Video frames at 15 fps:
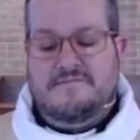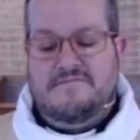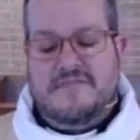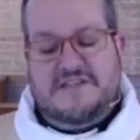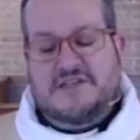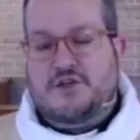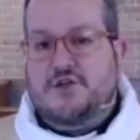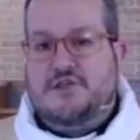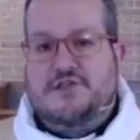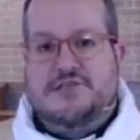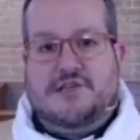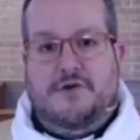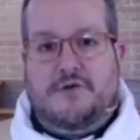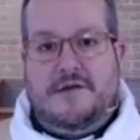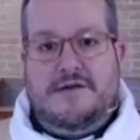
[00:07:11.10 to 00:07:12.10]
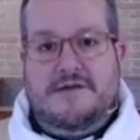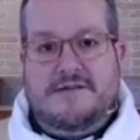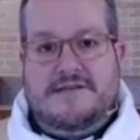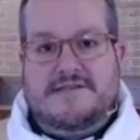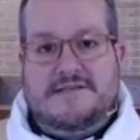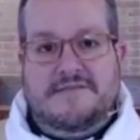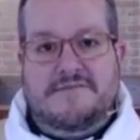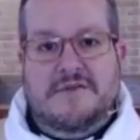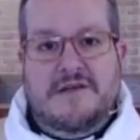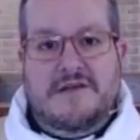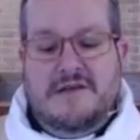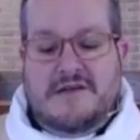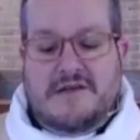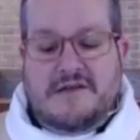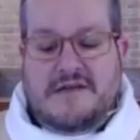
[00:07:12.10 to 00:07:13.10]
That's a good slogan. It's a
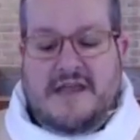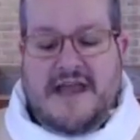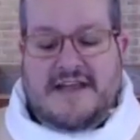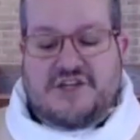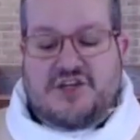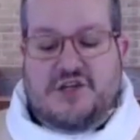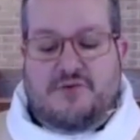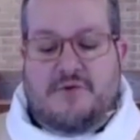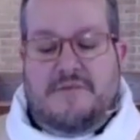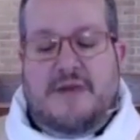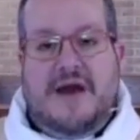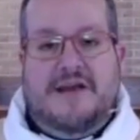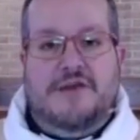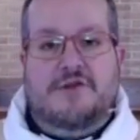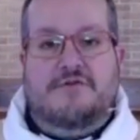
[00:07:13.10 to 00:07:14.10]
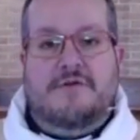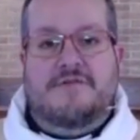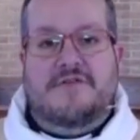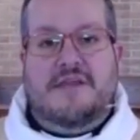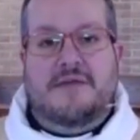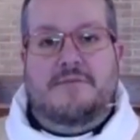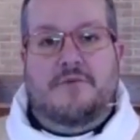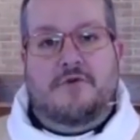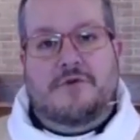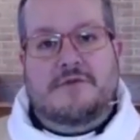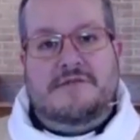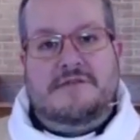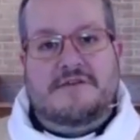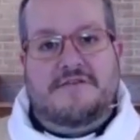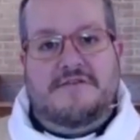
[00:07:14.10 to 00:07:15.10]
catchy reminder of the
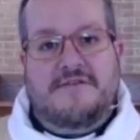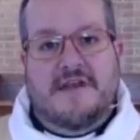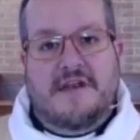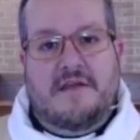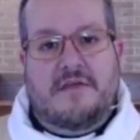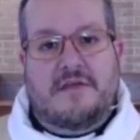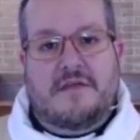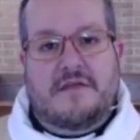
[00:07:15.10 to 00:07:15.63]
importance of faith.